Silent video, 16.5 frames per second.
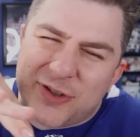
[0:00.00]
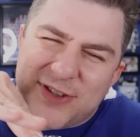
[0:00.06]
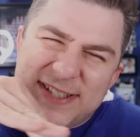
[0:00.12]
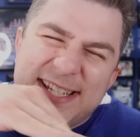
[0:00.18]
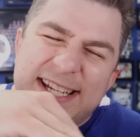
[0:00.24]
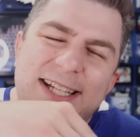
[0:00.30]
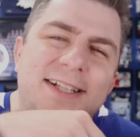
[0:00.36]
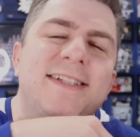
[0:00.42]
are
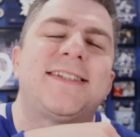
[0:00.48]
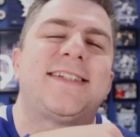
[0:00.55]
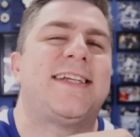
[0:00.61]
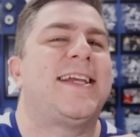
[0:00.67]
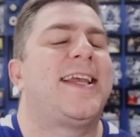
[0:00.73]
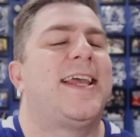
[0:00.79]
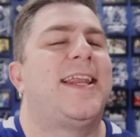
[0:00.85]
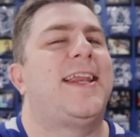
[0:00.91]

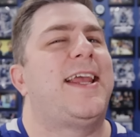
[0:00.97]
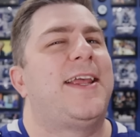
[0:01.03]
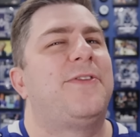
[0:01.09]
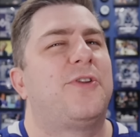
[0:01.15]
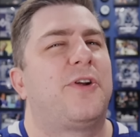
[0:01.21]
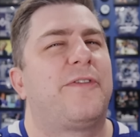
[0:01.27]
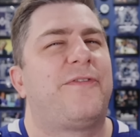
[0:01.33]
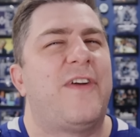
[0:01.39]
tilting it
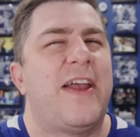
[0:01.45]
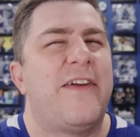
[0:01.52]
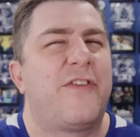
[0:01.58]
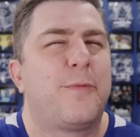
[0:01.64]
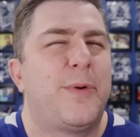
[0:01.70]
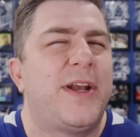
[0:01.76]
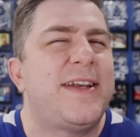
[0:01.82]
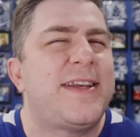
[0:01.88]
in their
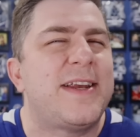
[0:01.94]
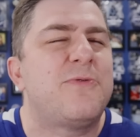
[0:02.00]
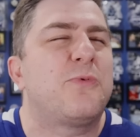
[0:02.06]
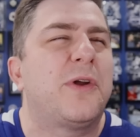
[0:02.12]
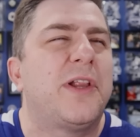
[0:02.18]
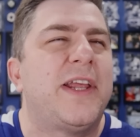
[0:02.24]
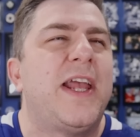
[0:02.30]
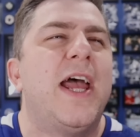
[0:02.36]
favor, but it didn't
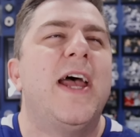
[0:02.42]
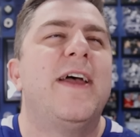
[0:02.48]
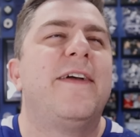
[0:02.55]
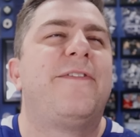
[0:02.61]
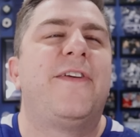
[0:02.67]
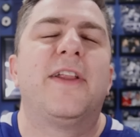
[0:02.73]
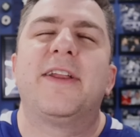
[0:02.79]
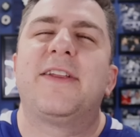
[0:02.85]
really
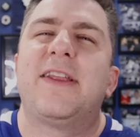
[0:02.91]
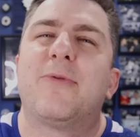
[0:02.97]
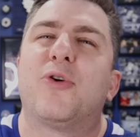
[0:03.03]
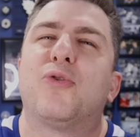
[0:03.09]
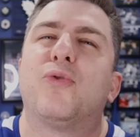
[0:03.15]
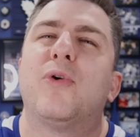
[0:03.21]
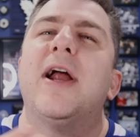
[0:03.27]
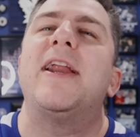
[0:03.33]
feel like they
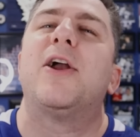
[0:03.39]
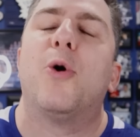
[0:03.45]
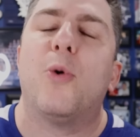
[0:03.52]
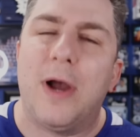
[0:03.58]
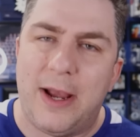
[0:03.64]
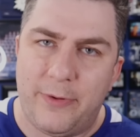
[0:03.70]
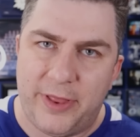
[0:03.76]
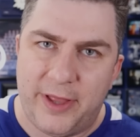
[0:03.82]
were running
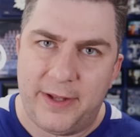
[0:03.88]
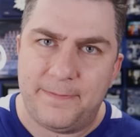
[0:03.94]
away with